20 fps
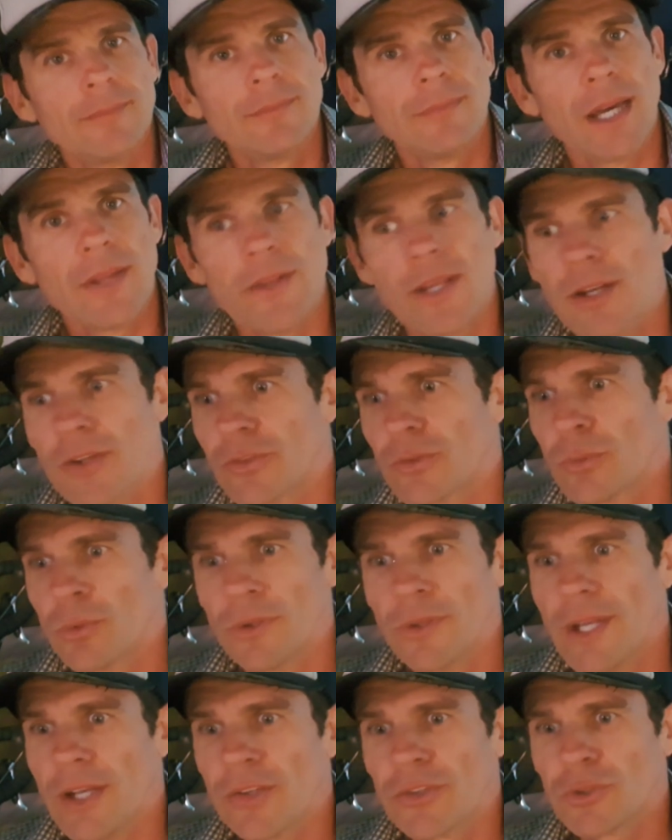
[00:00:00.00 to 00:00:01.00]
And then it's
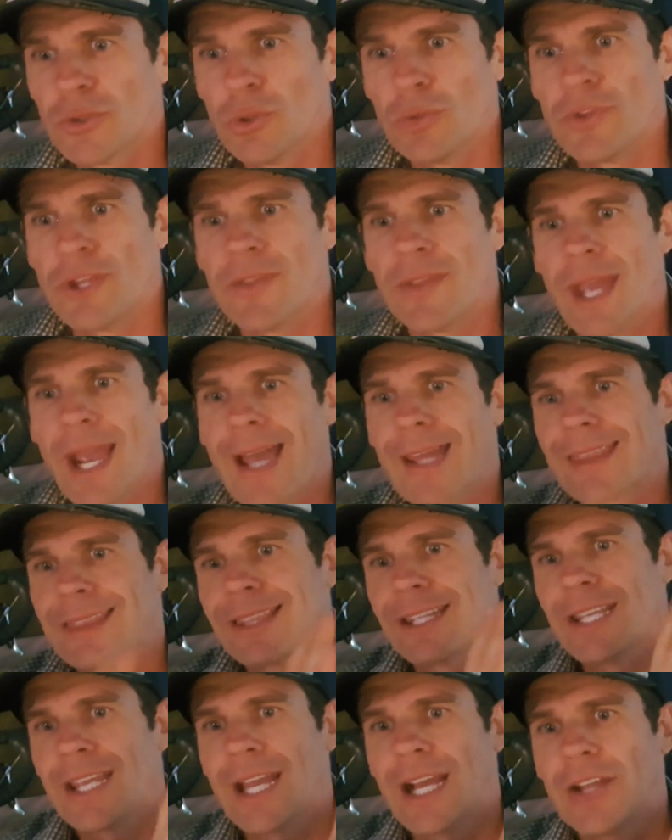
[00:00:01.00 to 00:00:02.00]
then it's good. Then the
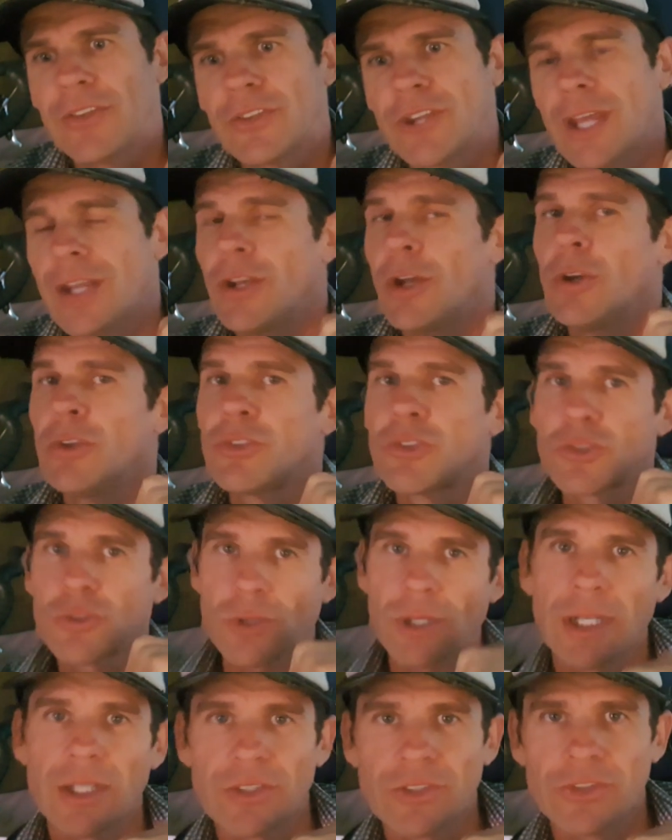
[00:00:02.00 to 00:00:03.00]
athlete has that no
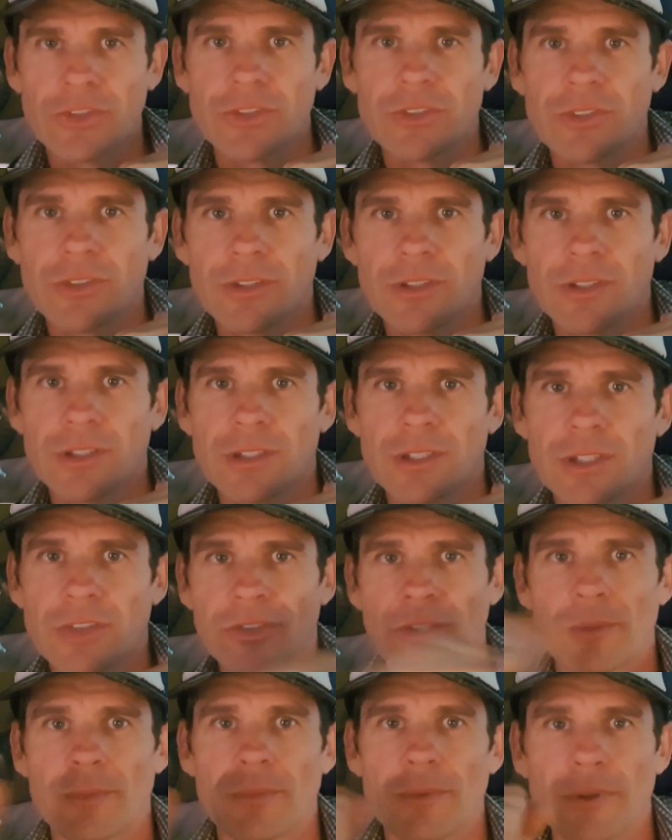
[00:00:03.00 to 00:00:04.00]
stress because
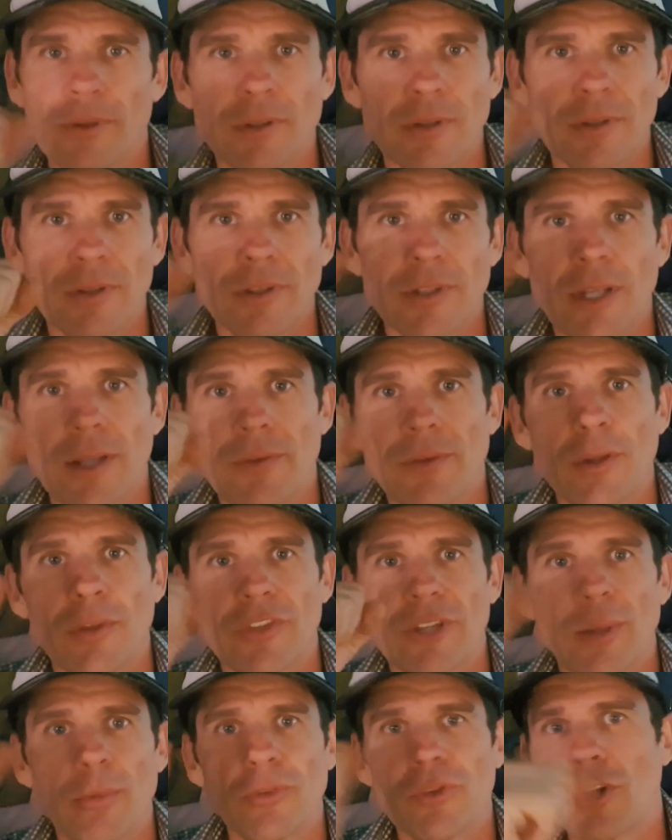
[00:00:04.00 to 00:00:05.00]
uh, no
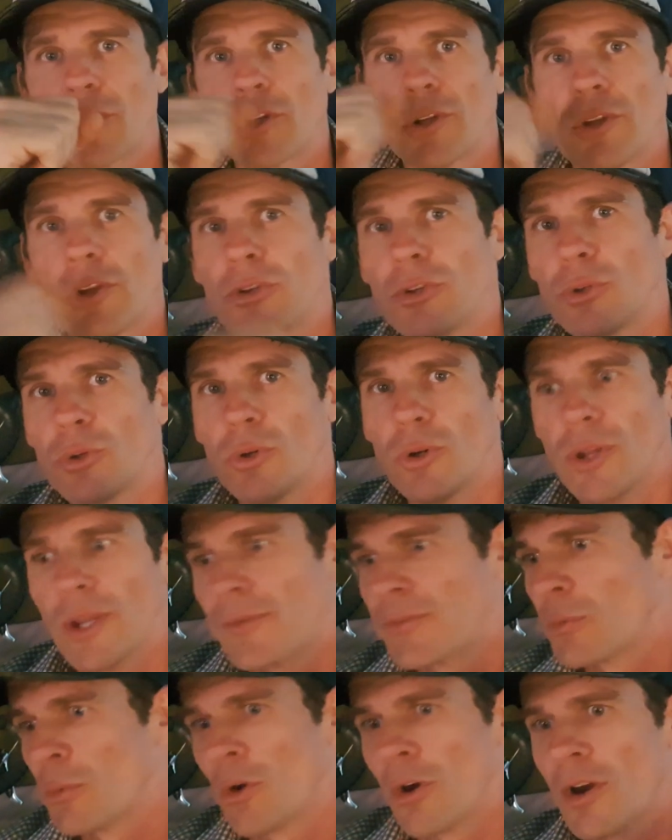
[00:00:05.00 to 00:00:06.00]
someone's knocking at the door. They
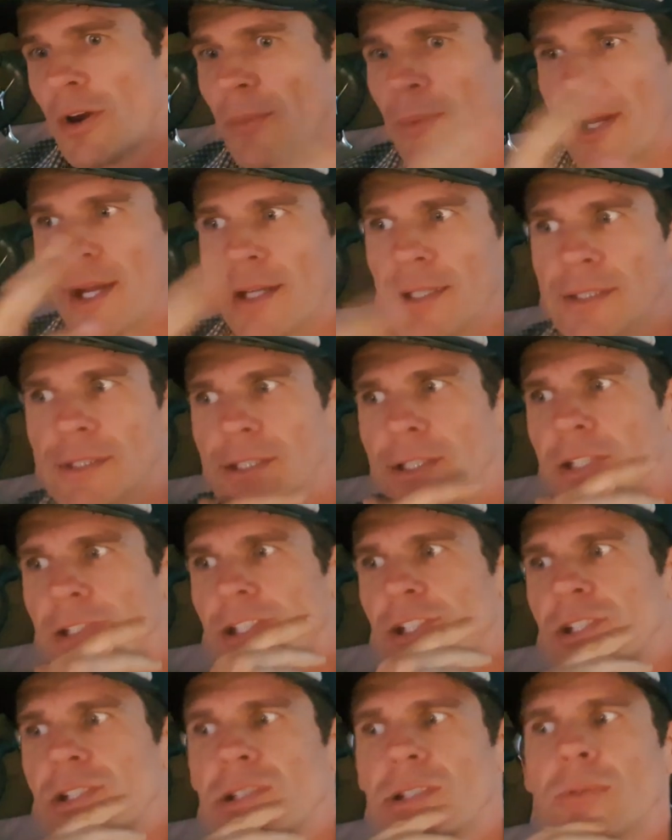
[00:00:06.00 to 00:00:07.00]
have to worry about
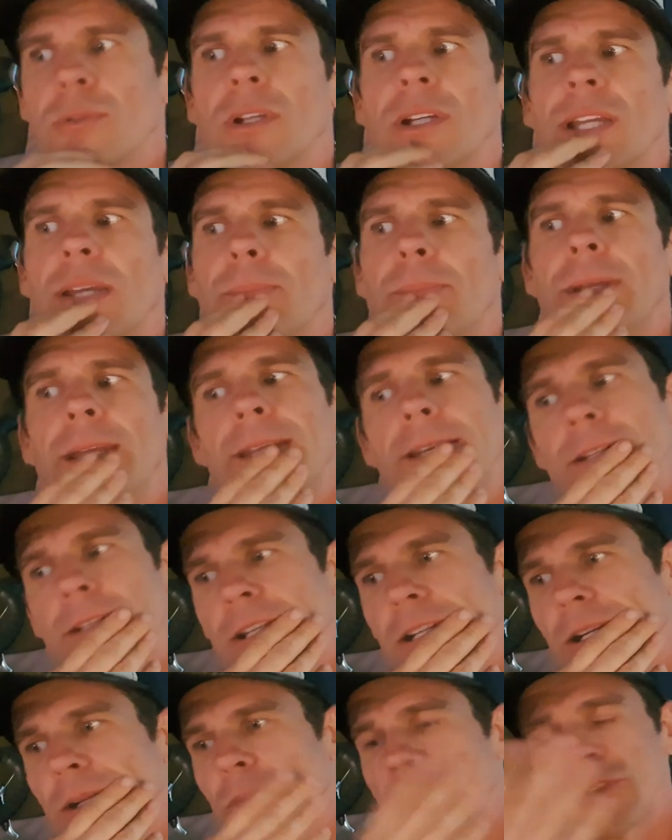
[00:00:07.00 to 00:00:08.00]
shit. Will I get pinged?
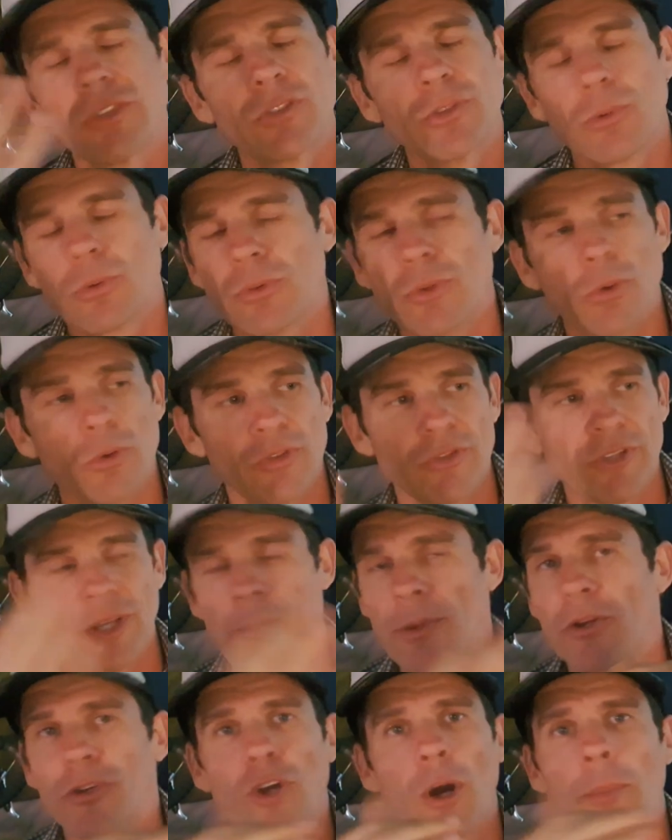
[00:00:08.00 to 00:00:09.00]
You know, or just or, or
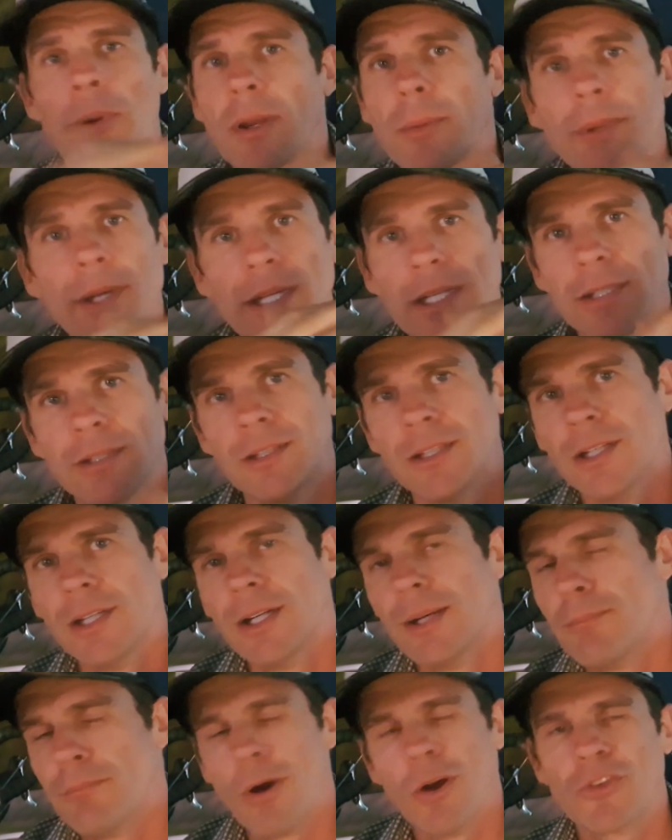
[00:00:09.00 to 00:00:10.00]
someone dobbing them in.
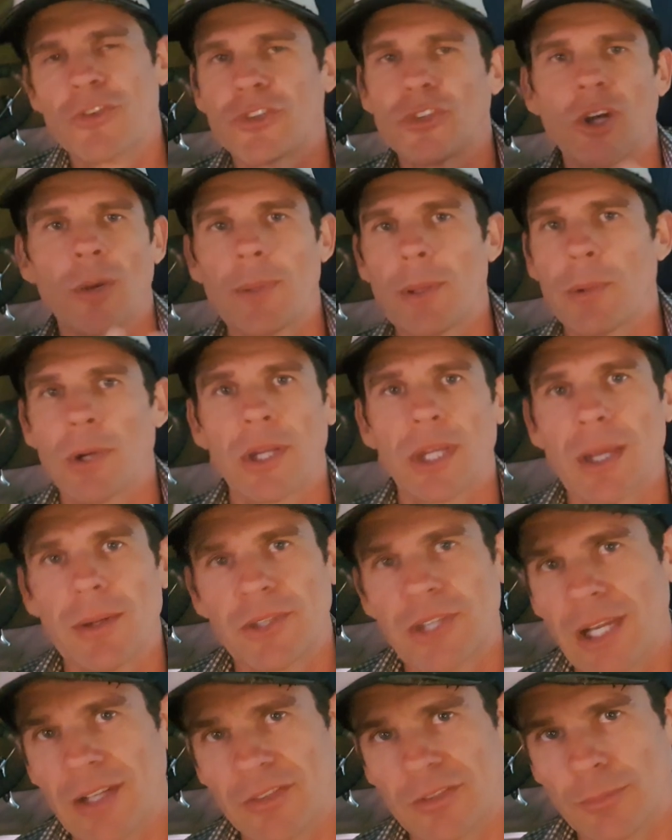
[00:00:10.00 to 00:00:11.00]
Most of the time, people don't get
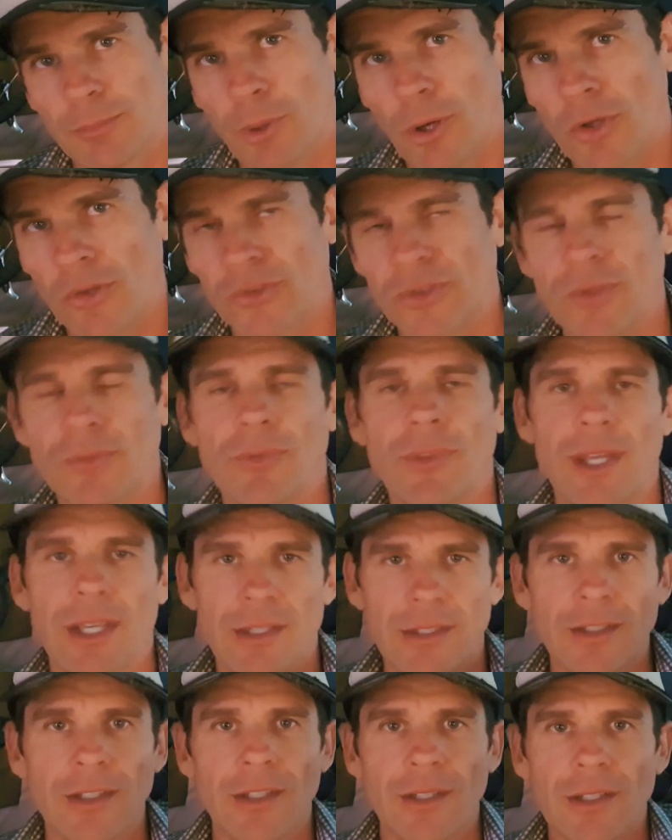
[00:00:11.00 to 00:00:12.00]
tested positive.
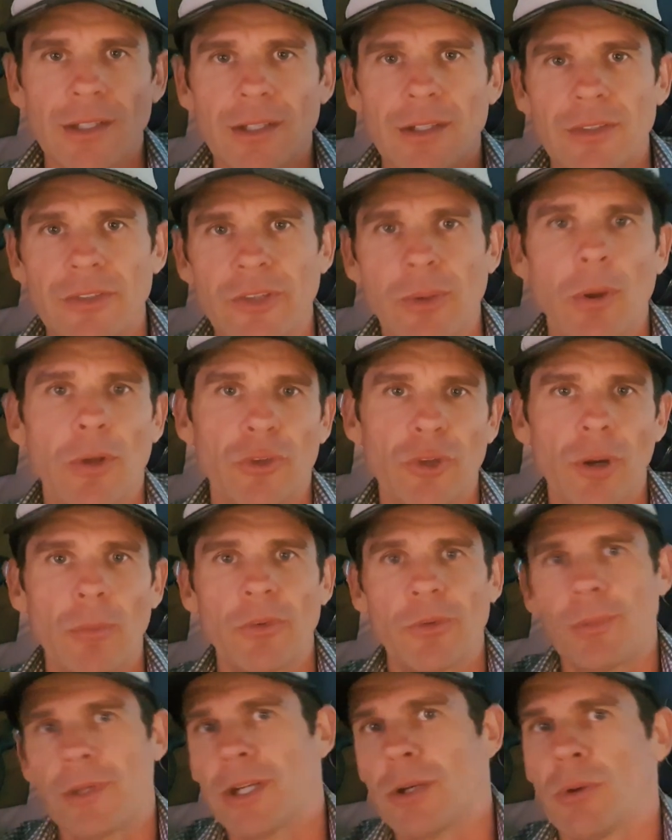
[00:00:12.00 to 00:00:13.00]
They someone
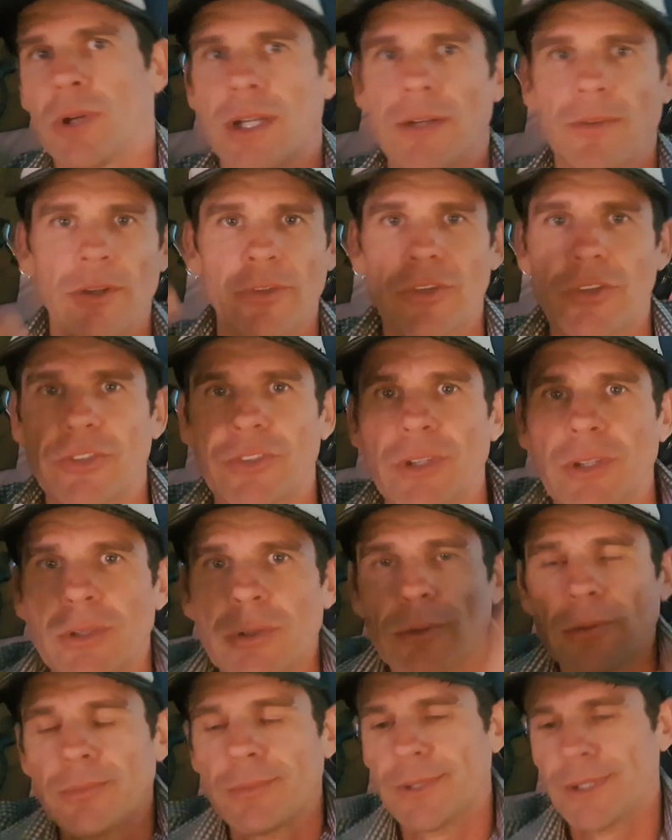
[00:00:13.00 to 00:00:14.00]
dobs them in or whatever. It's just a
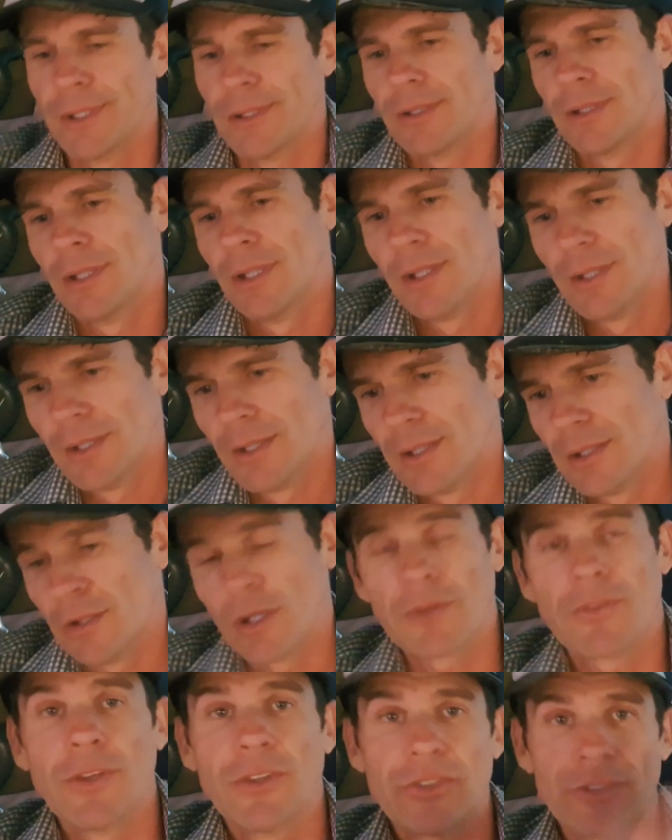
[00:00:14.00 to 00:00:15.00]
little, you know,
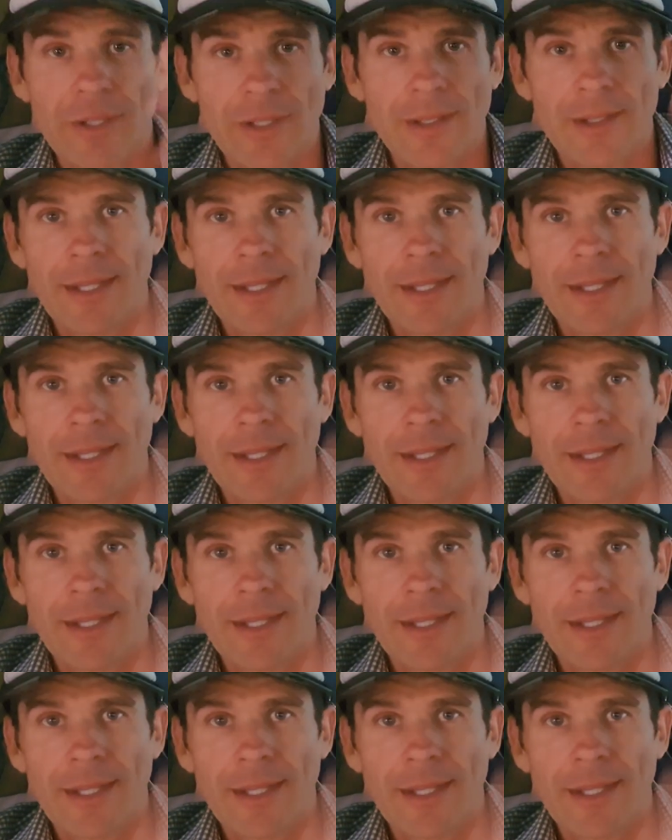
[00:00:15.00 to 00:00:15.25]
like this